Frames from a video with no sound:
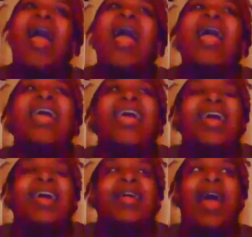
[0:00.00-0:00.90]

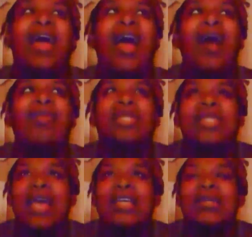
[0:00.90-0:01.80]
And I was
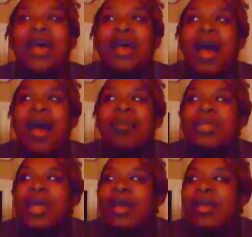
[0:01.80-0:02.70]
like,
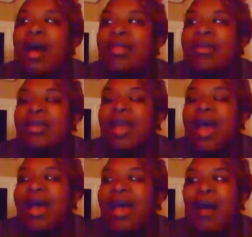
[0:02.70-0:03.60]
y'all,
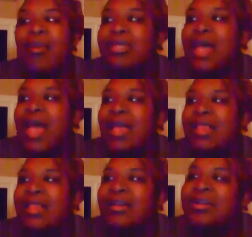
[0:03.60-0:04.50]

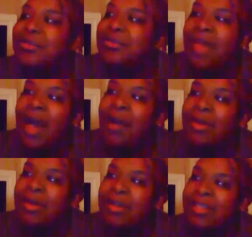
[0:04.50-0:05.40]
there are no
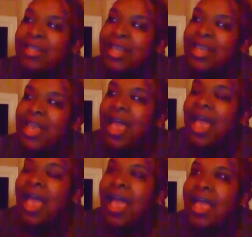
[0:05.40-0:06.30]
flowers.
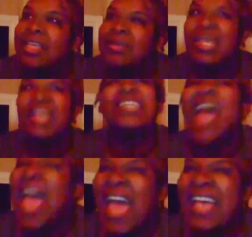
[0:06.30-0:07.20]
And she was like,
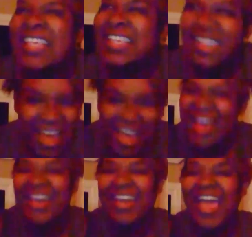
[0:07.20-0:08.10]
Jazz,
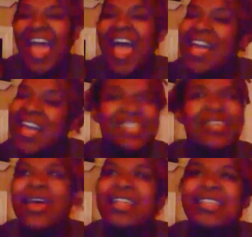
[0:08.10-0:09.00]
look,
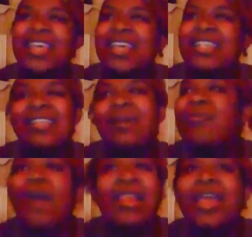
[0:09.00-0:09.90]
it's some
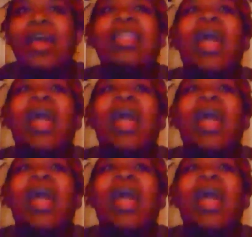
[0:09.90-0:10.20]
right there.